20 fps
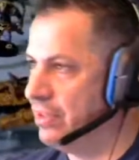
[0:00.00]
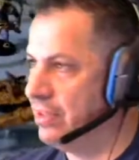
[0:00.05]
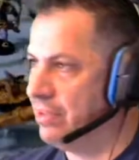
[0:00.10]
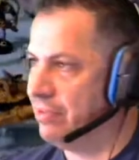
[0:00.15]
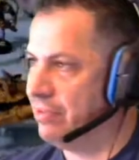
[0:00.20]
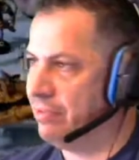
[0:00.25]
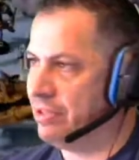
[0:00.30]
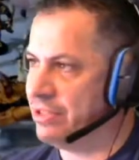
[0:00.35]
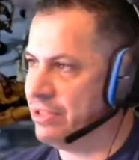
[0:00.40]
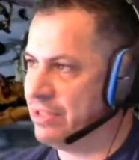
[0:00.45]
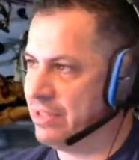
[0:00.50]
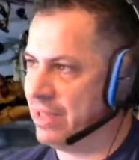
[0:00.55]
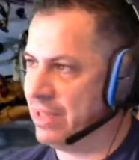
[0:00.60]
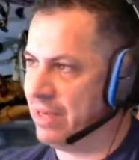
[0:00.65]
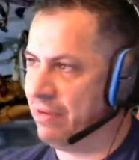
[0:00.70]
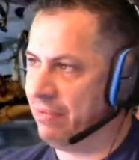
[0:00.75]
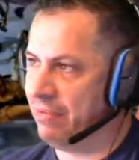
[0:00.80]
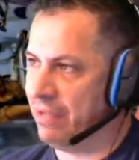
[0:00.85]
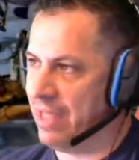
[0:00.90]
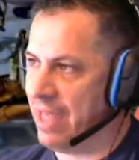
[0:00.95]
which I
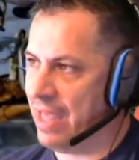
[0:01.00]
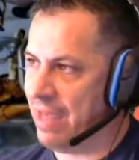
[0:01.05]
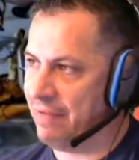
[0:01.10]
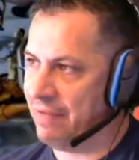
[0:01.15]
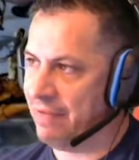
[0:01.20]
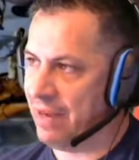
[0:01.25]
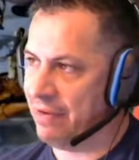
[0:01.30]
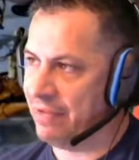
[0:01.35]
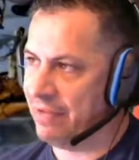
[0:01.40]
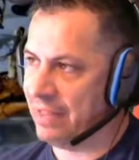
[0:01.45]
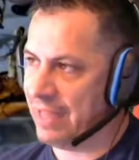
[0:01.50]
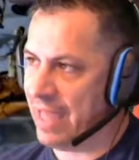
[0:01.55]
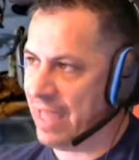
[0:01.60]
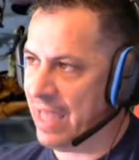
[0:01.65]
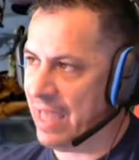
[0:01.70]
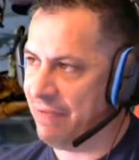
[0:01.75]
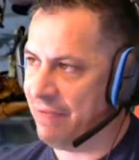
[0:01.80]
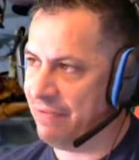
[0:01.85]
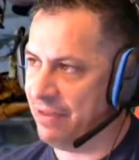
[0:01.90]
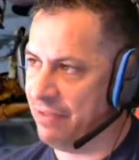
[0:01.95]
didn't really have it. I don't think I
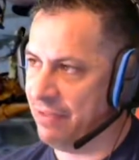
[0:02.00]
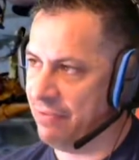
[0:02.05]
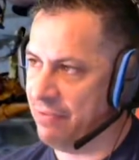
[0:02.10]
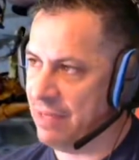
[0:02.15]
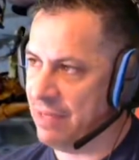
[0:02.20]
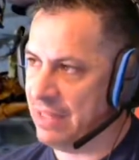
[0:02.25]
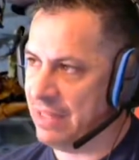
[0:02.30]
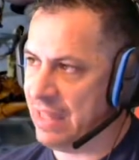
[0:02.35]
have another mini